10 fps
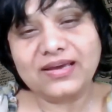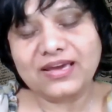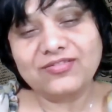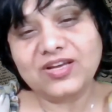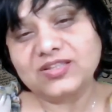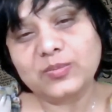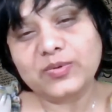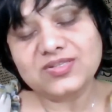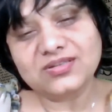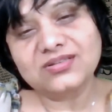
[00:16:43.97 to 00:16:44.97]
Like every other
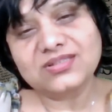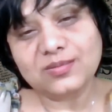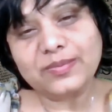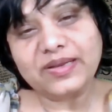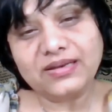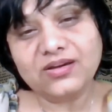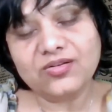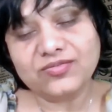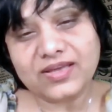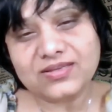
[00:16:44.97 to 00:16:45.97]
person is
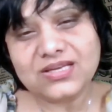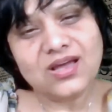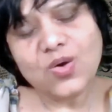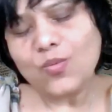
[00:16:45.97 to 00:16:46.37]
complaining of this.